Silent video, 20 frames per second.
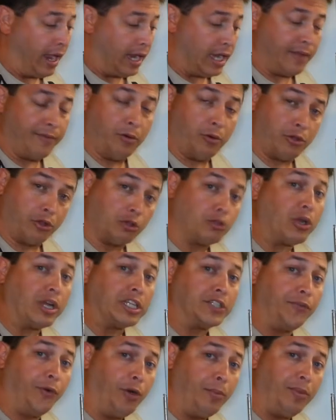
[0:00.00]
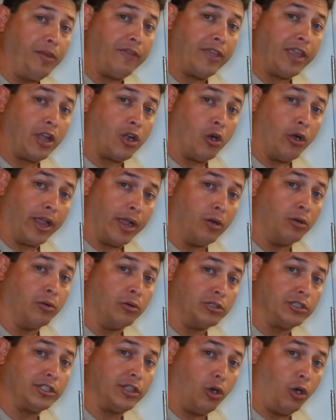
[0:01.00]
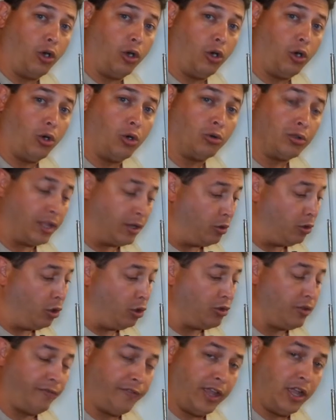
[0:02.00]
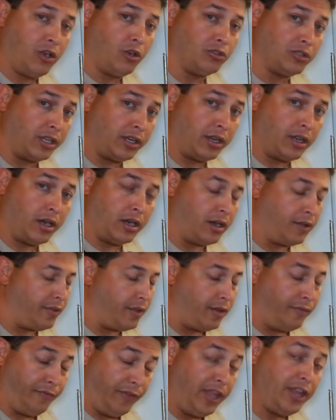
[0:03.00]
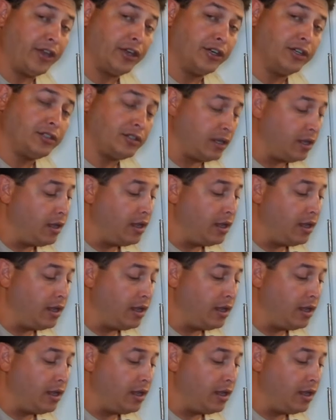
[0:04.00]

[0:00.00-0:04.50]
And even when you transform the vehicle, it will still hold. It will hold the vehicles and the figures,